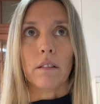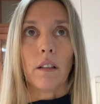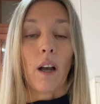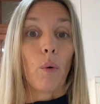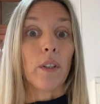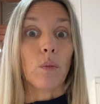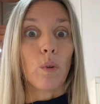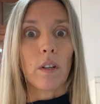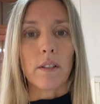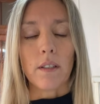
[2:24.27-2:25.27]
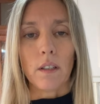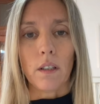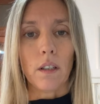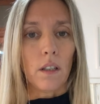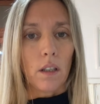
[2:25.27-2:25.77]
how it works
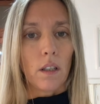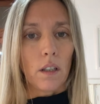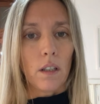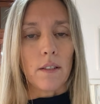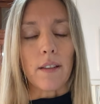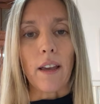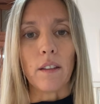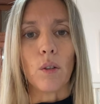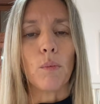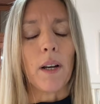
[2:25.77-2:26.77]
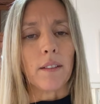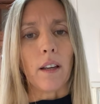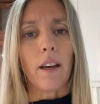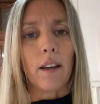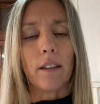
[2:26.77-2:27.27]
inside you.
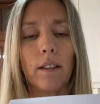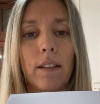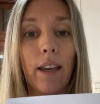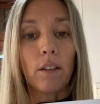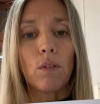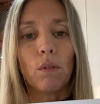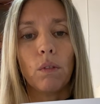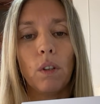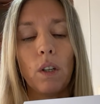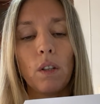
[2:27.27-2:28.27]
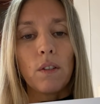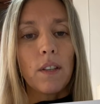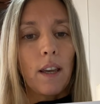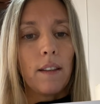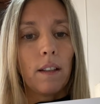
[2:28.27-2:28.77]
But I like to
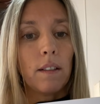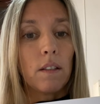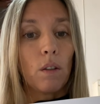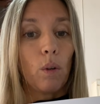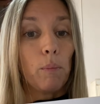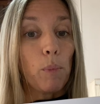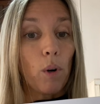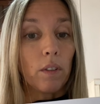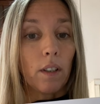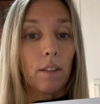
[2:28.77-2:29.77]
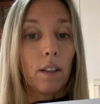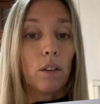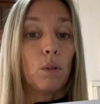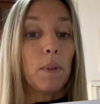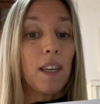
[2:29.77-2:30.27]
say that it's so important
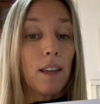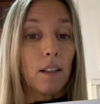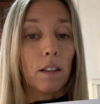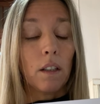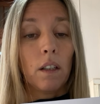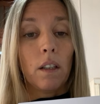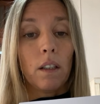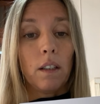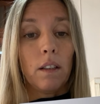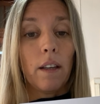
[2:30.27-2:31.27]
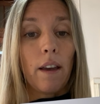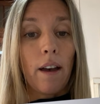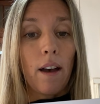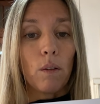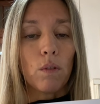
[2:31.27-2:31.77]
that you begin in the
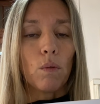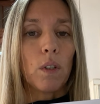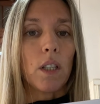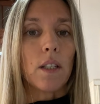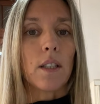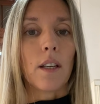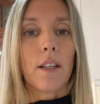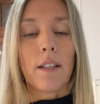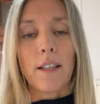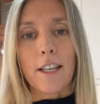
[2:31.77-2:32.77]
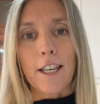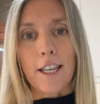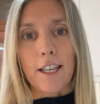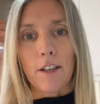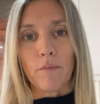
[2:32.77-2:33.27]
house which is
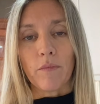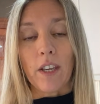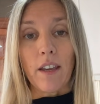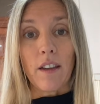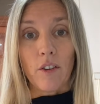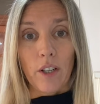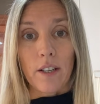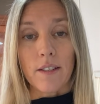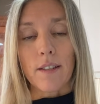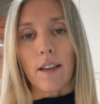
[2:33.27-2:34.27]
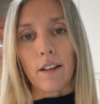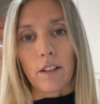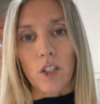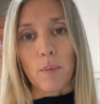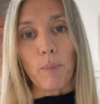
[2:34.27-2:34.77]
the Aries
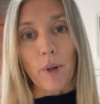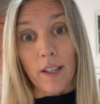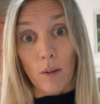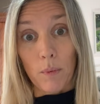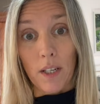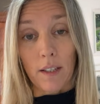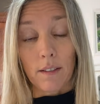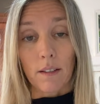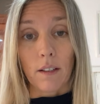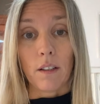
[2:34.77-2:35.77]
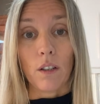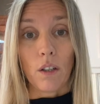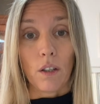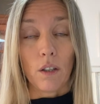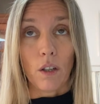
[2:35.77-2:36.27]
energy predominate.
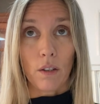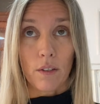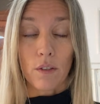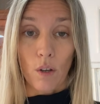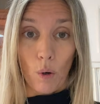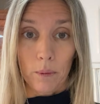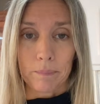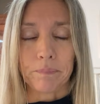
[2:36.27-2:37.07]
So